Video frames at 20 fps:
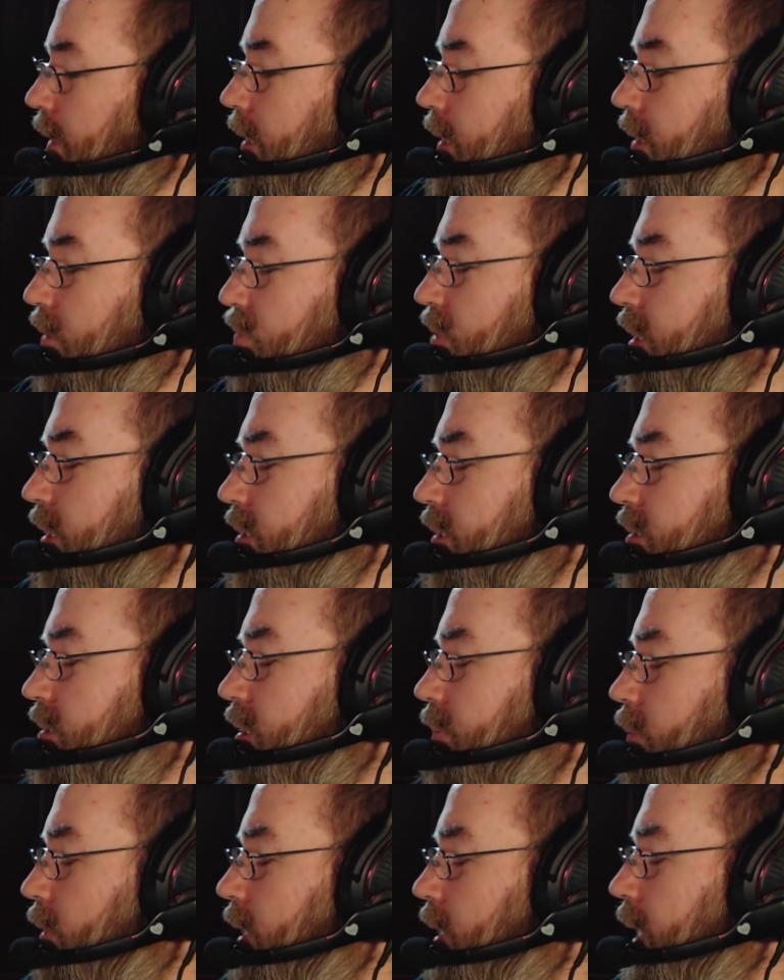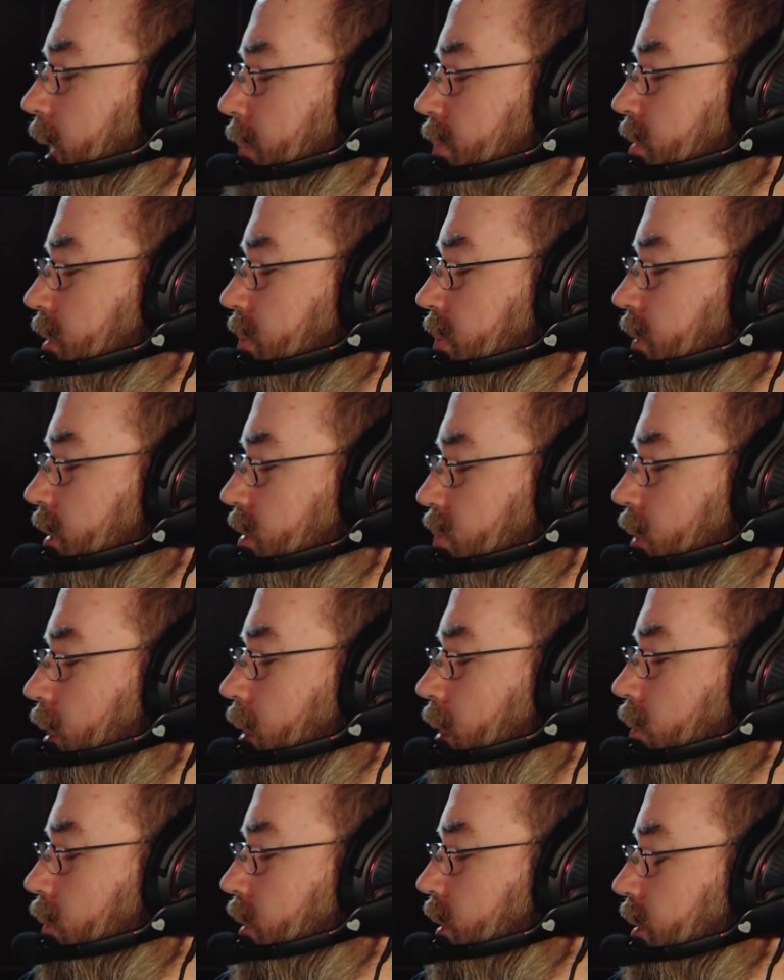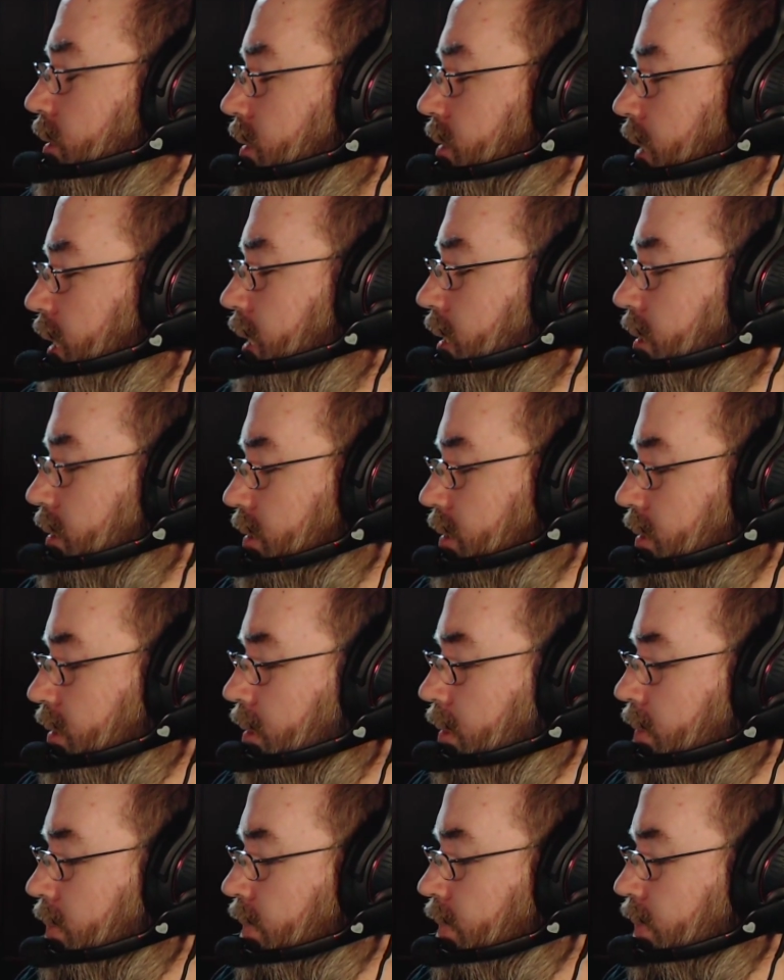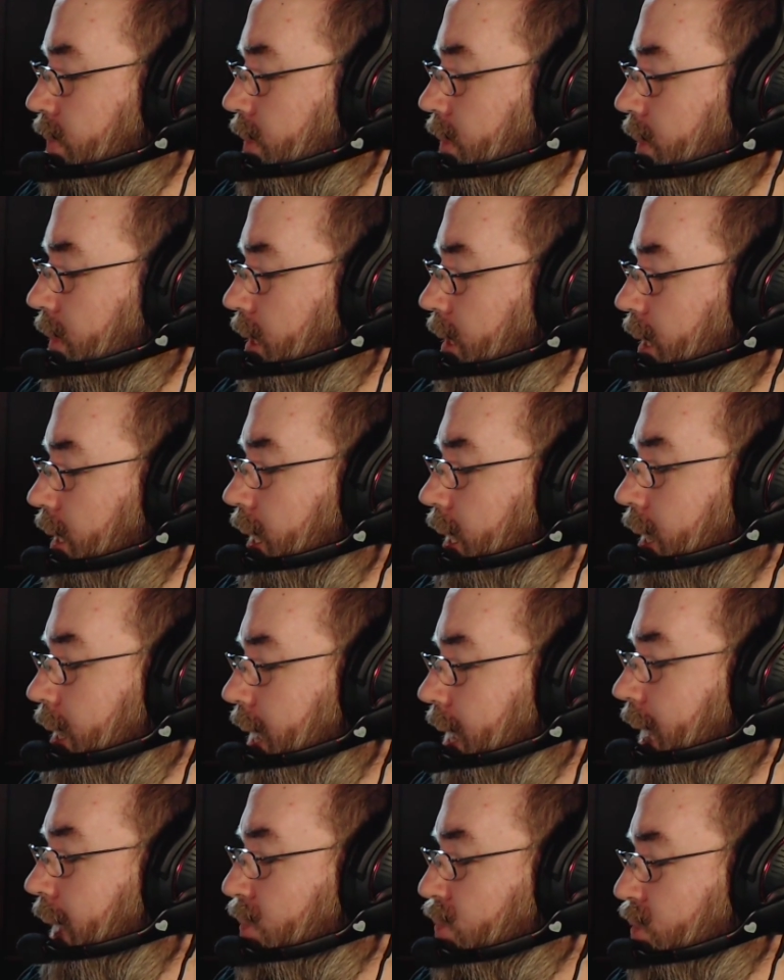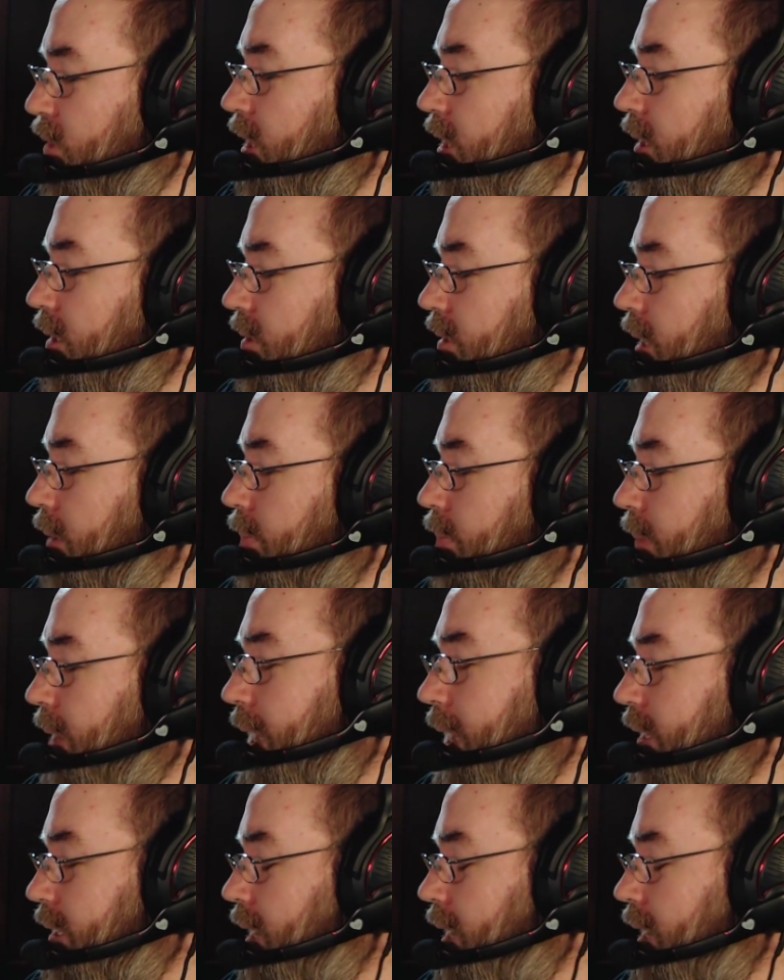He thinks that perhaps something's wrong with his giz. And I think that, by